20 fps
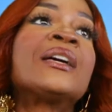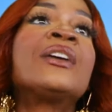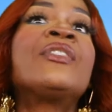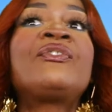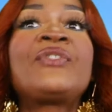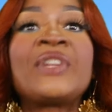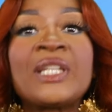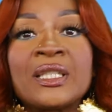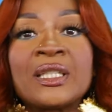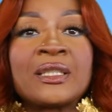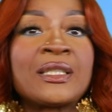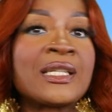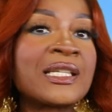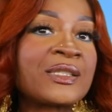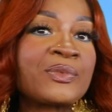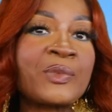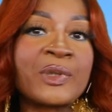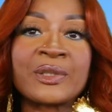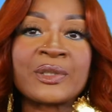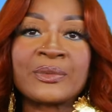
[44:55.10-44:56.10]
a feeling
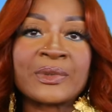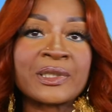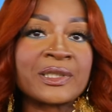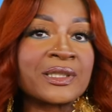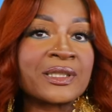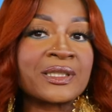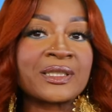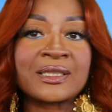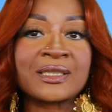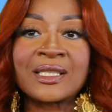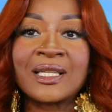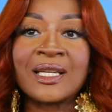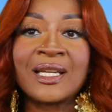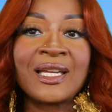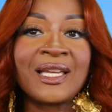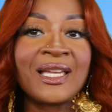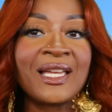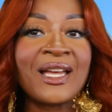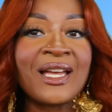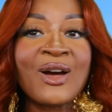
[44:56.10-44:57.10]
that's what it was.
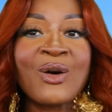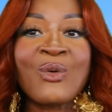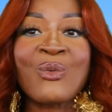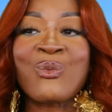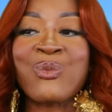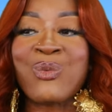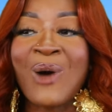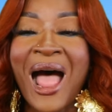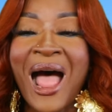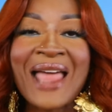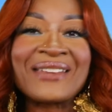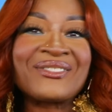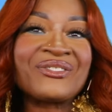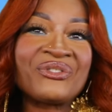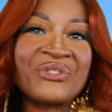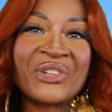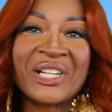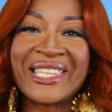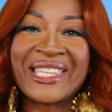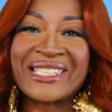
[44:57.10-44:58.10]

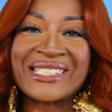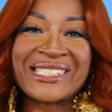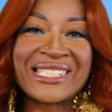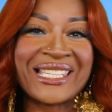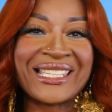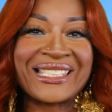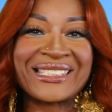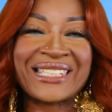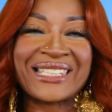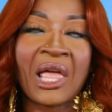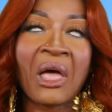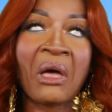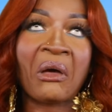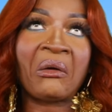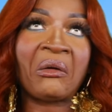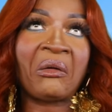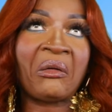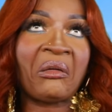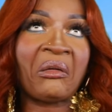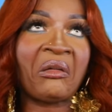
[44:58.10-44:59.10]
Rotten freaking teeth.
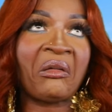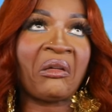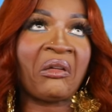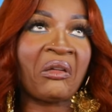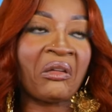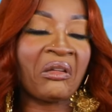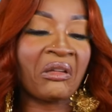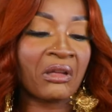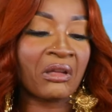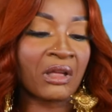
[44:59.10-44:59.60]
Oh,